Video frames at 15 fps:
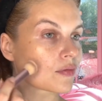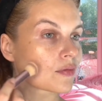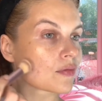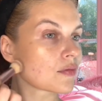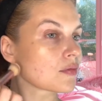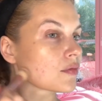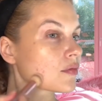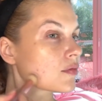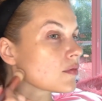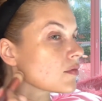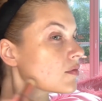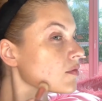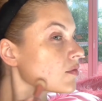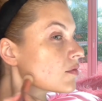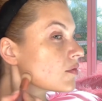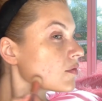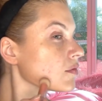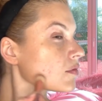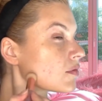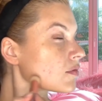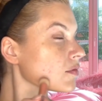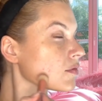luminous and
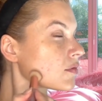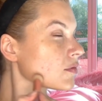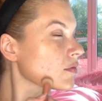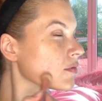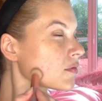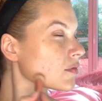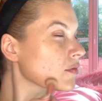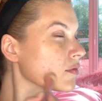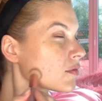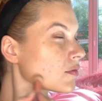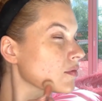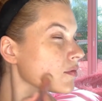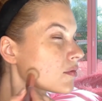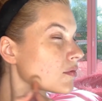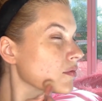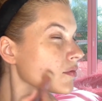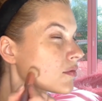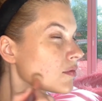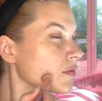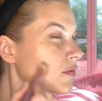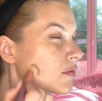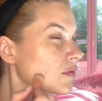natural looking
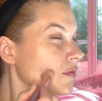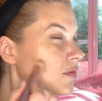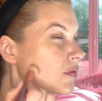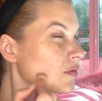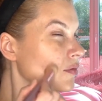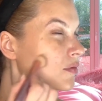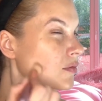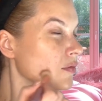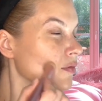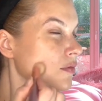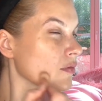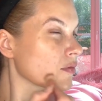glow to my skin.